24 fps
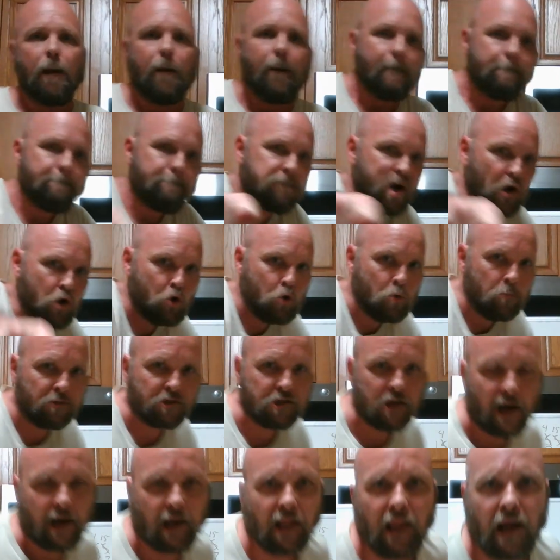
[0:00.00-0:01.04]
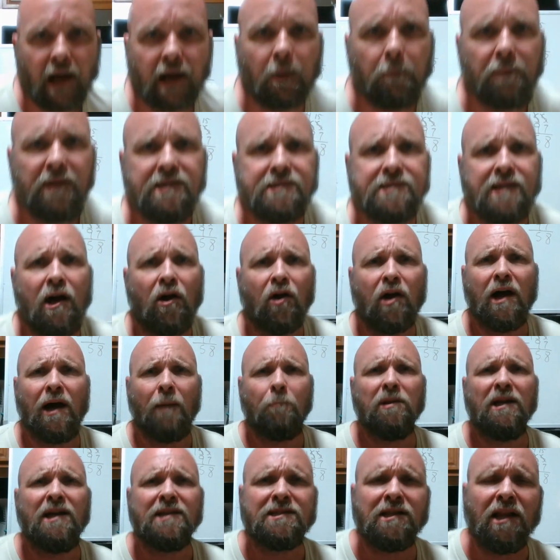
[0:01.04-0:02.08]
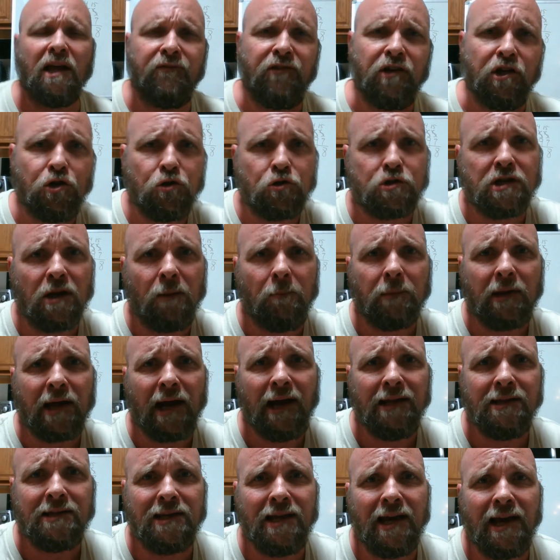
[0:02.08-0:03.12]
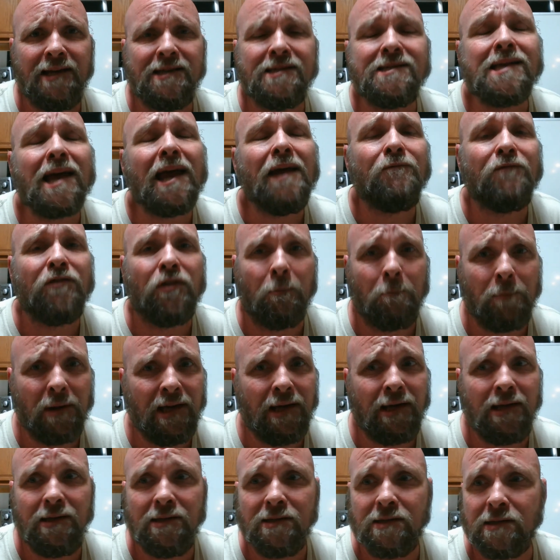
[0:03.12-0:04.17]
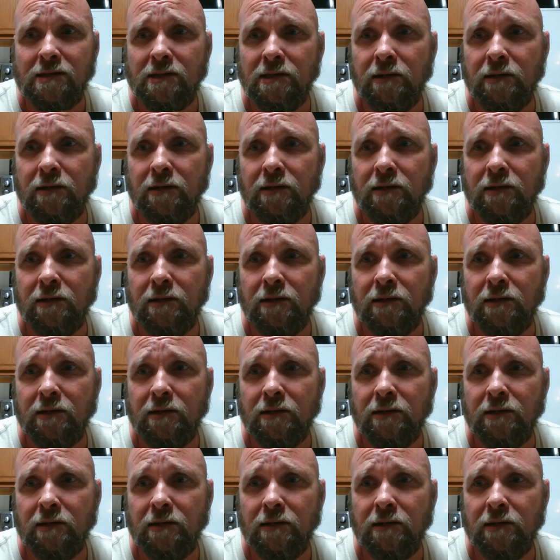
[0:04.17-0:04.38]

Boom, shakalaka, peace out, God bless, love you, do something kind today, save the bees.